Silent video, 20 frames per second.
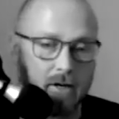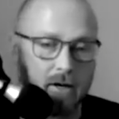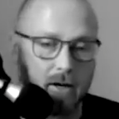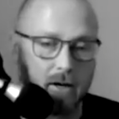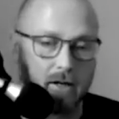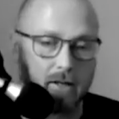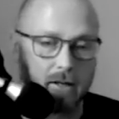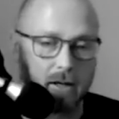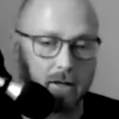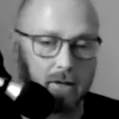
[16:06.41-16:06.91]

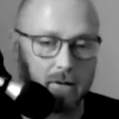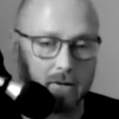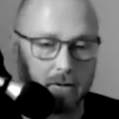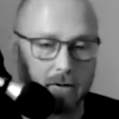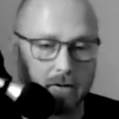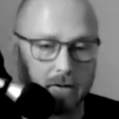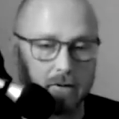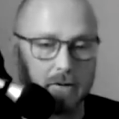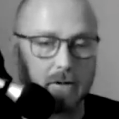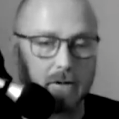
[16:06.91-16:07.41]
on
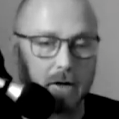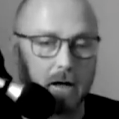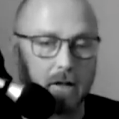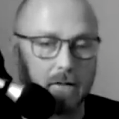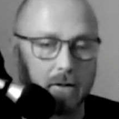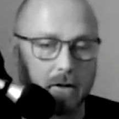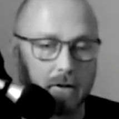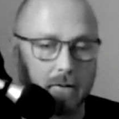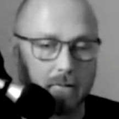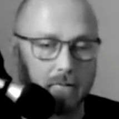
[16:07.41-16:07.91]
little to
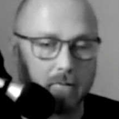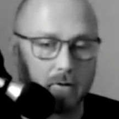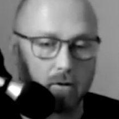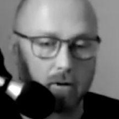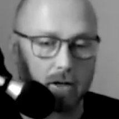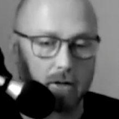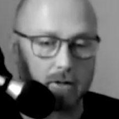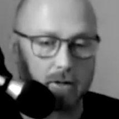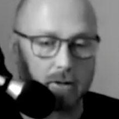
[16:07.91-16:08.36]
nothing, right?